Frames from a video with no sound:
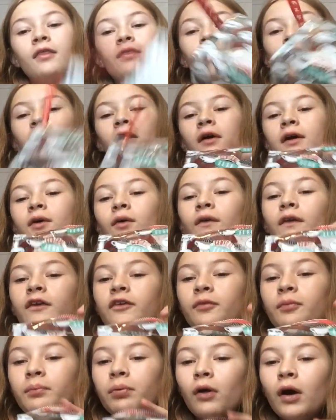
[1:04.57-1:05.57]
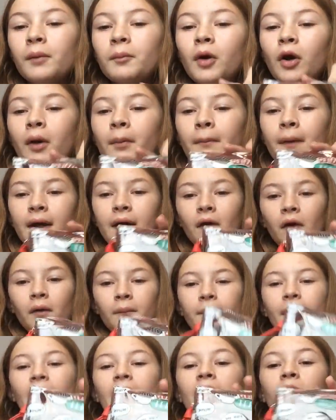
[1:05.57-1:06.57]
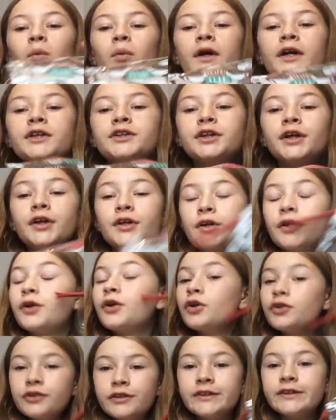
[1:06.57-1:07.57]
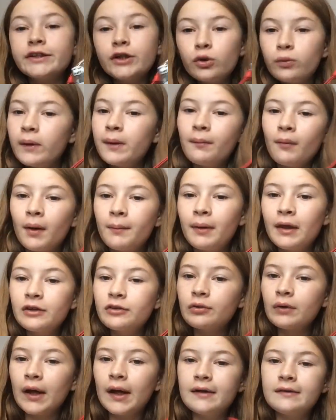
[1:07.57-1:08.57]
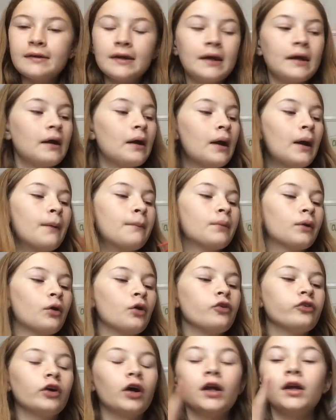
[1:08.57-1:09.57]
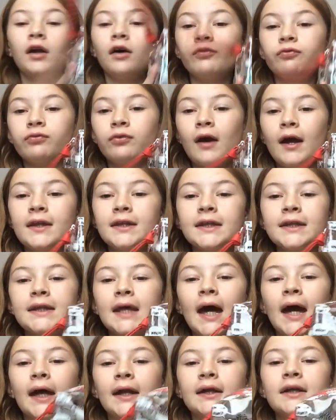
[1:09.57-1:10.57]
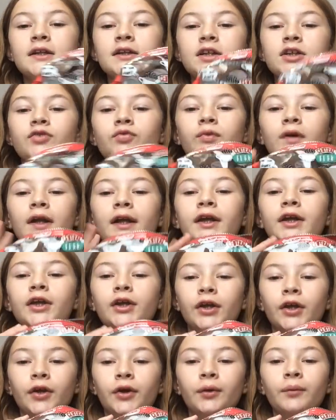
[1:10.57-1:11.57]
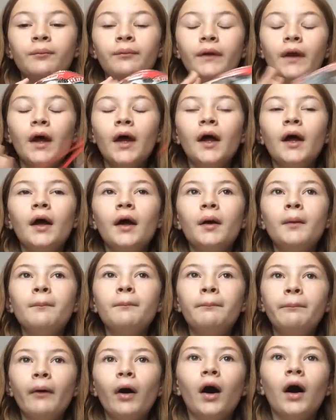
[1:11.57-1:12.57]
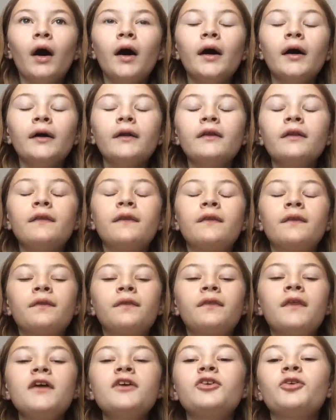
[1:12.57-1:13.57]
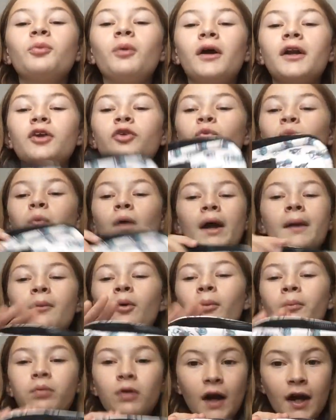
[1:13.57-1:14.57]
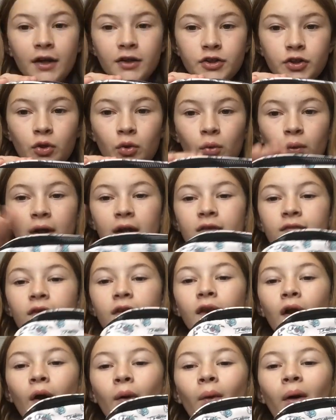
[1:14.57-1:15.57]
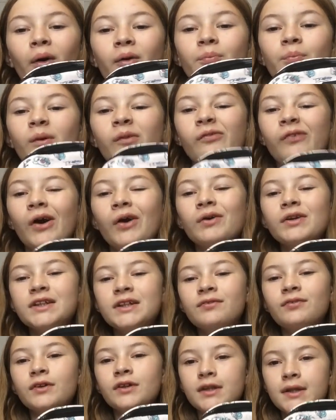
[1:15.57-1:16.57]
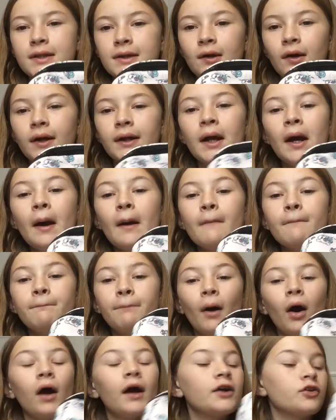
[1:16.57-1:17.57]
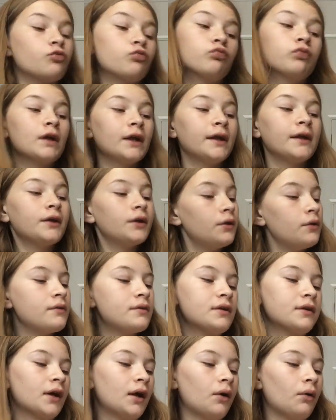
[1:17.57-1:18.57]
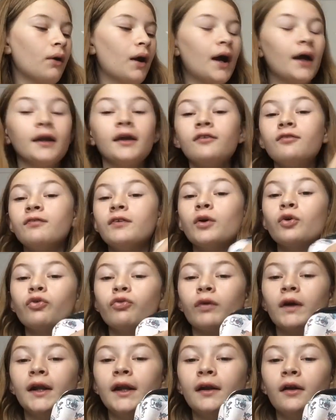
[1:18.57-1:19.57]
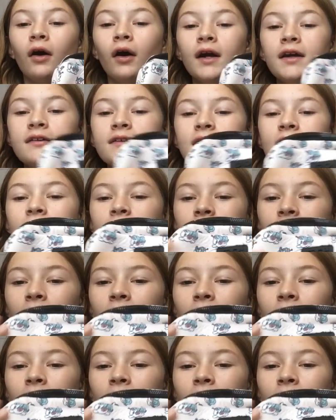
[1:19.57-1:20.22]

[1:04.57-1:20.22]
Then I got this Primark makeup bag, which could still be my pencil case, because I love Friends and it's just really cute, but this one is way more practical, even though I'd prefer a different design, but it's really cute still and it feels really nice.